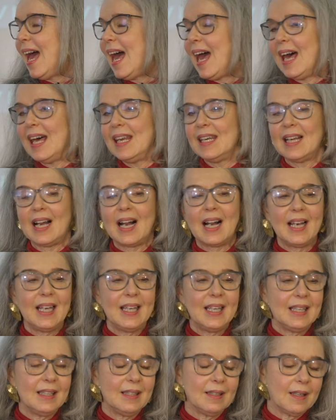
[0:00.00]
And
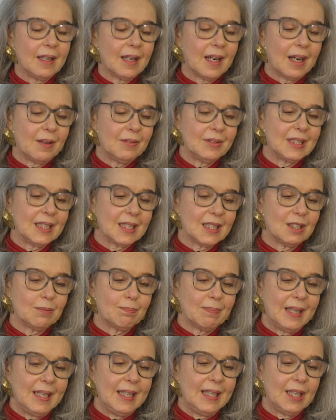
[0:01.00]
I was
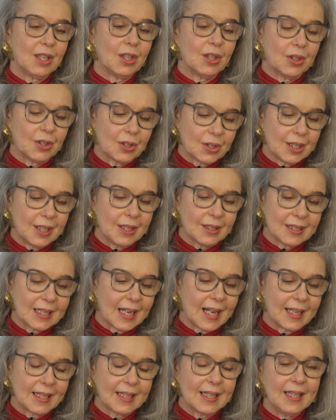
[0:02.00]
explaining earlier to
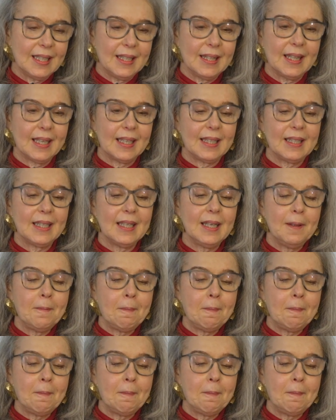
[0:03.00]
Anki that